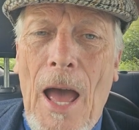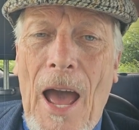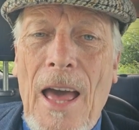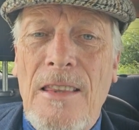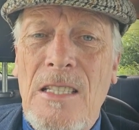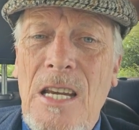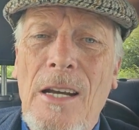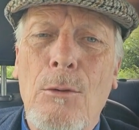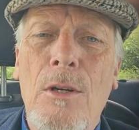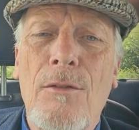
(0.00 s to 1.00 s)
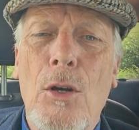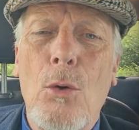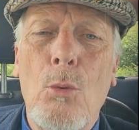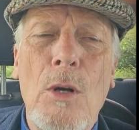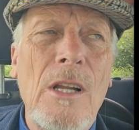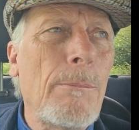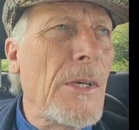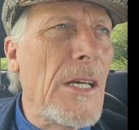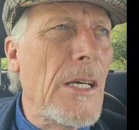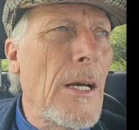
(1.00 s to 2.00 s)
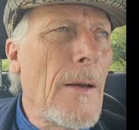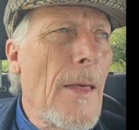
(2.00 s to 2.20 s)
And the second review will be